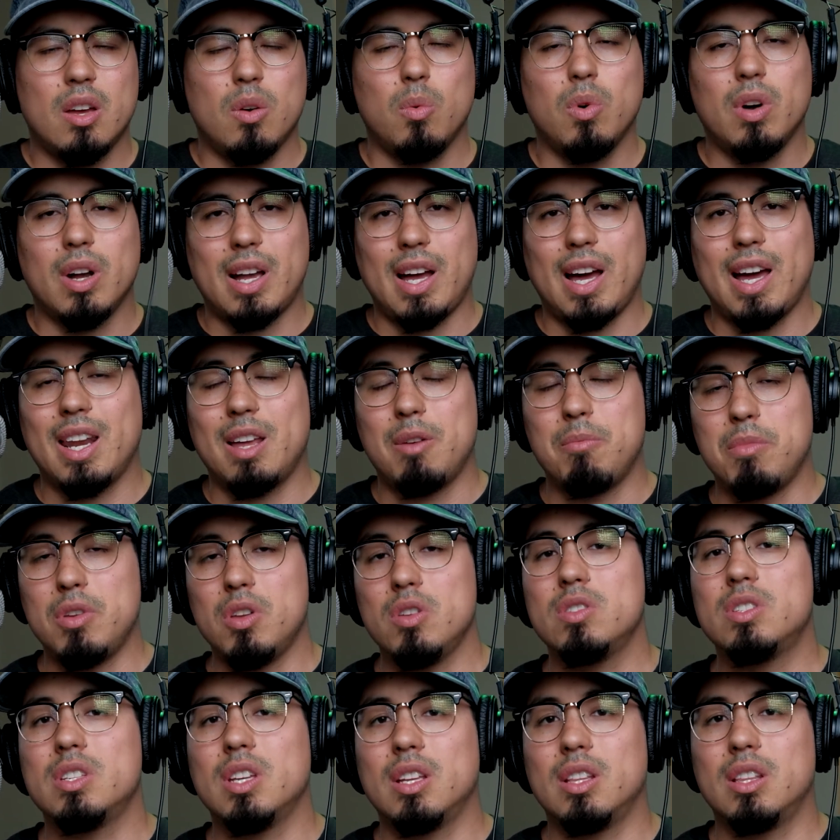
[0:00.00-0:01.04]
what kind of
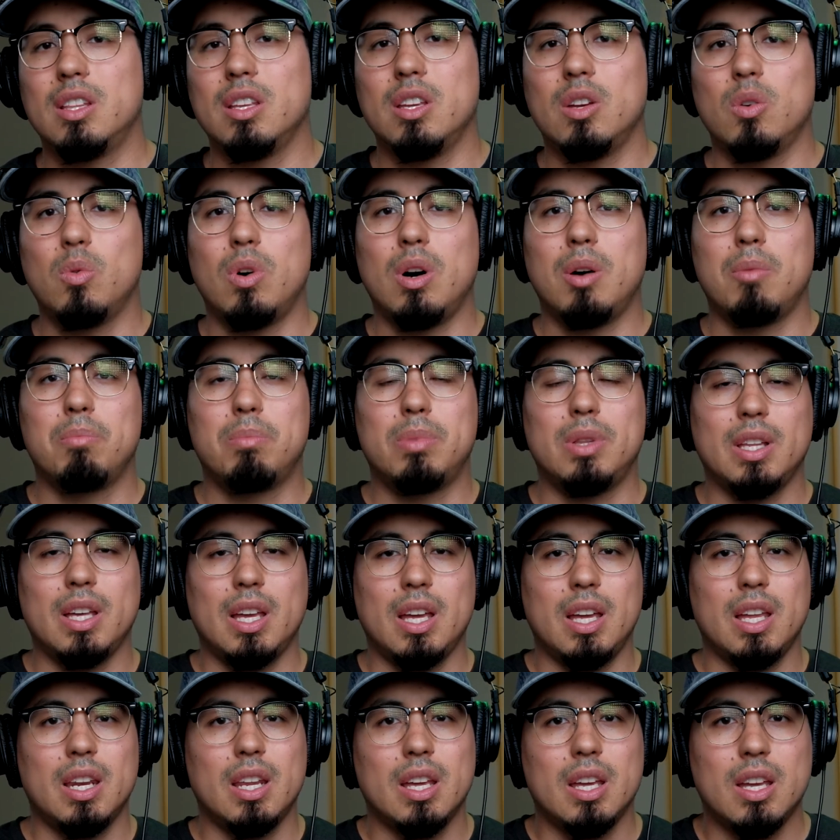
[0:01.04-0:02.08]
music do you want
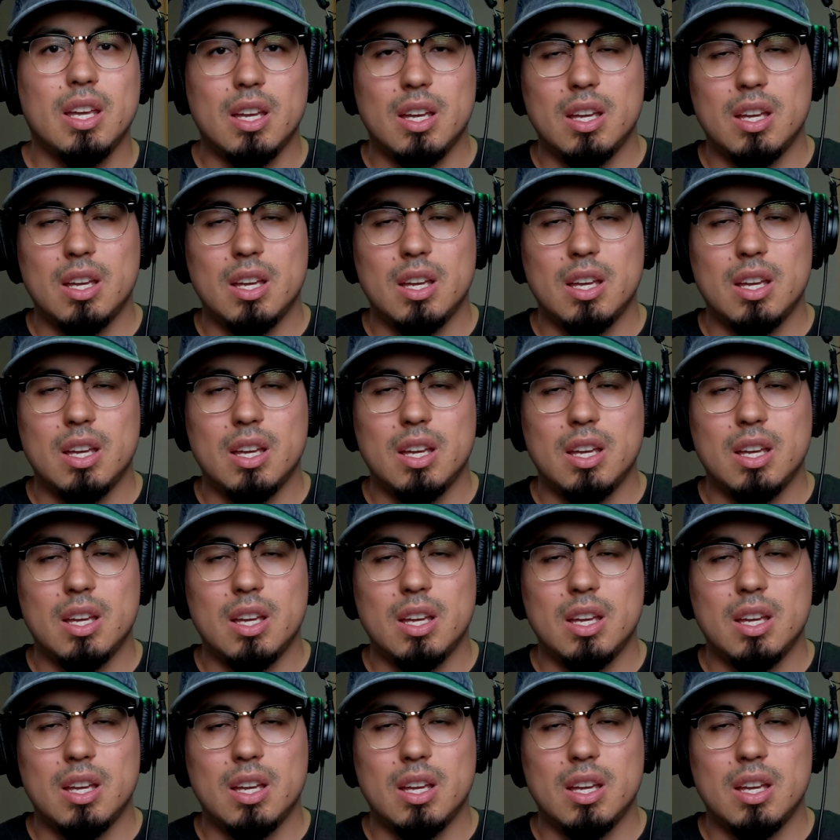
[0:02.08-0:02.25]
played